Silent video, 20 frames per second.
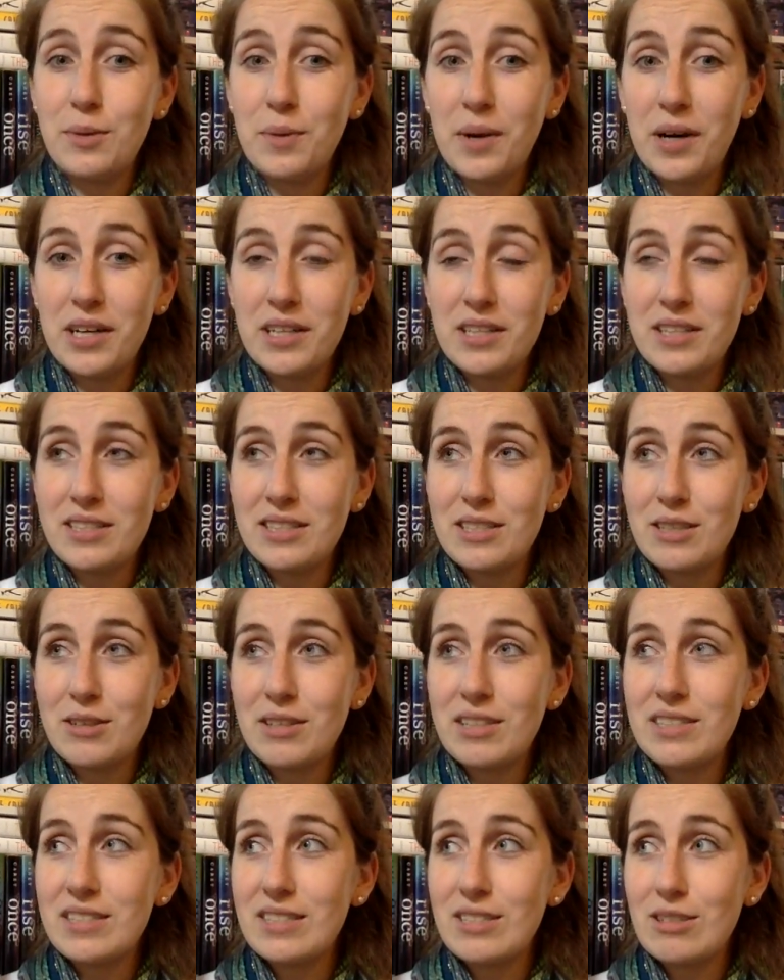on the
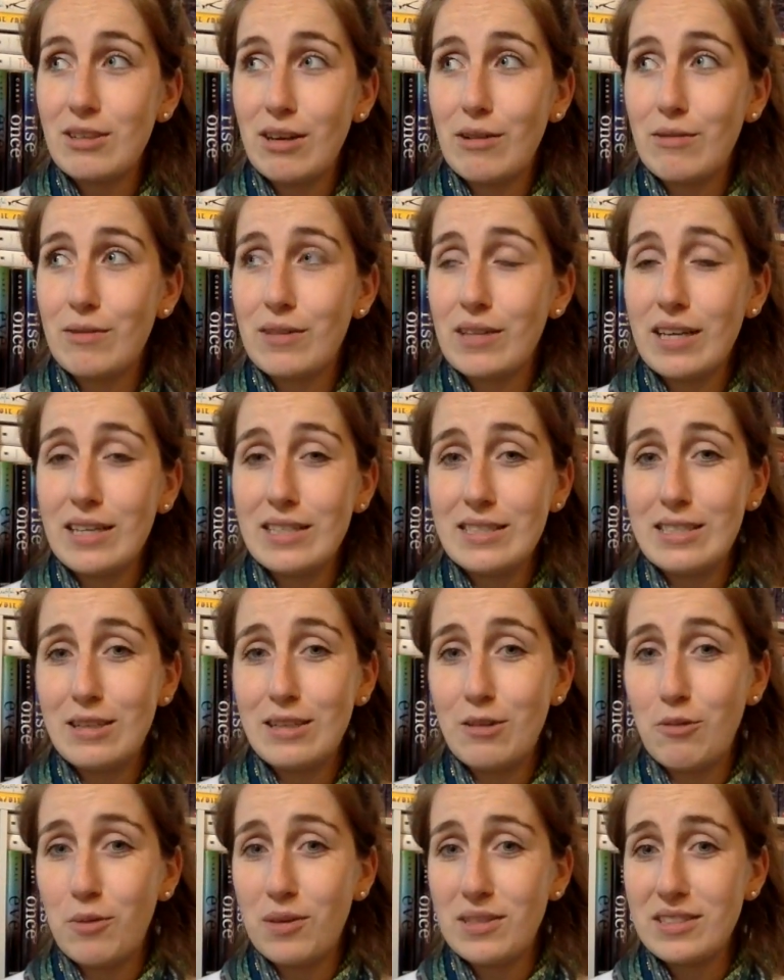series until I realized
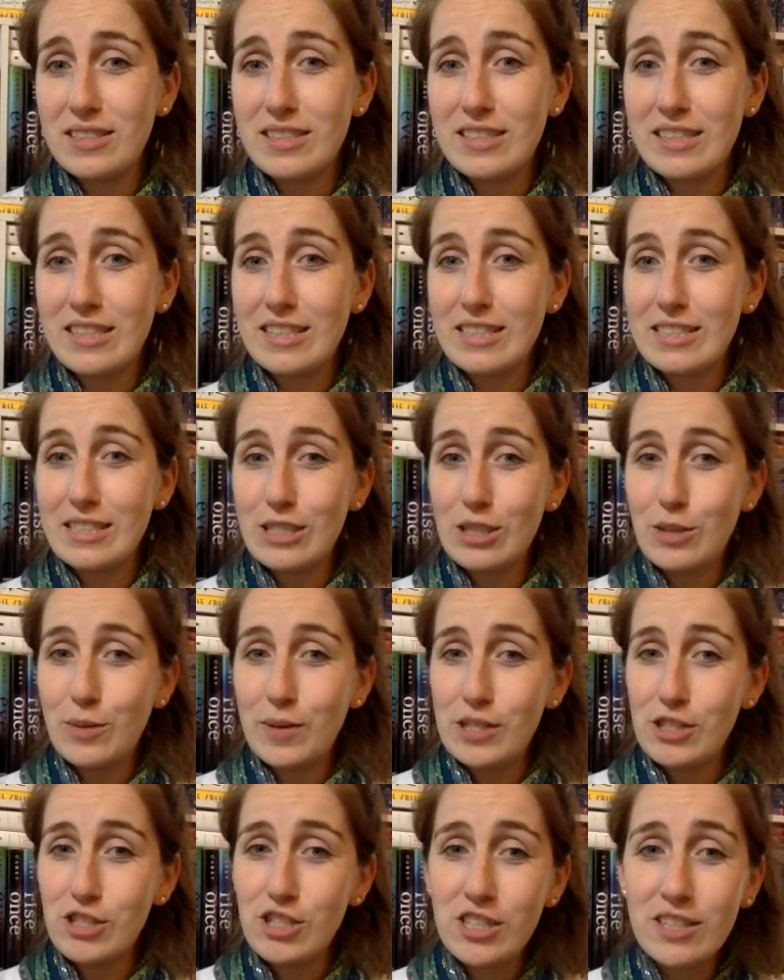it wasn't a
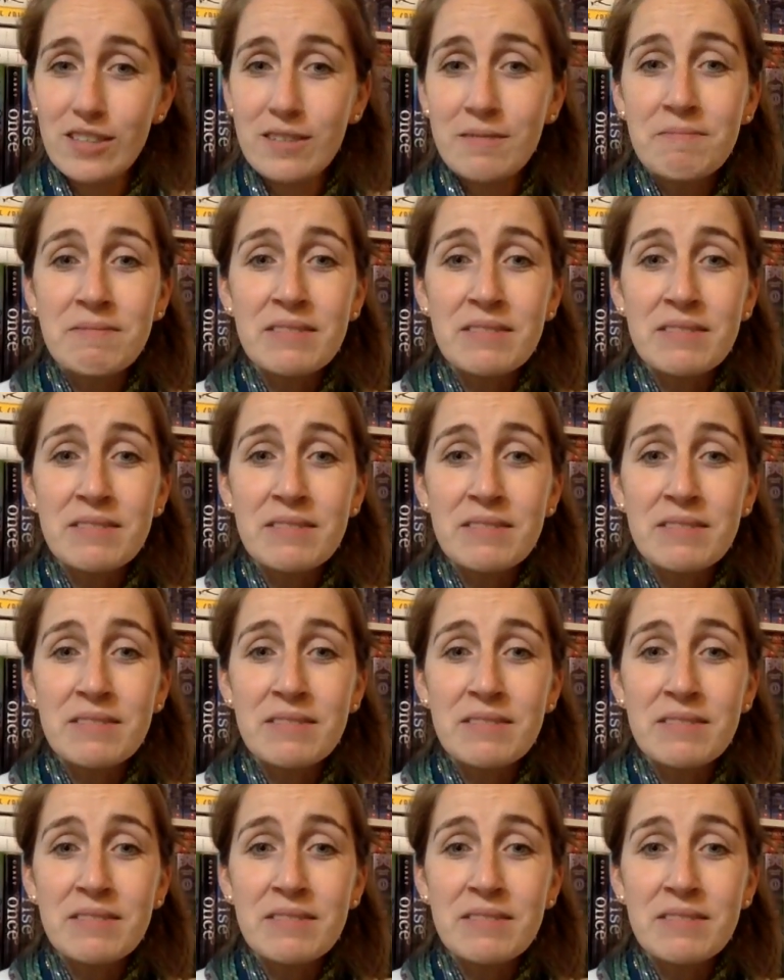continuation.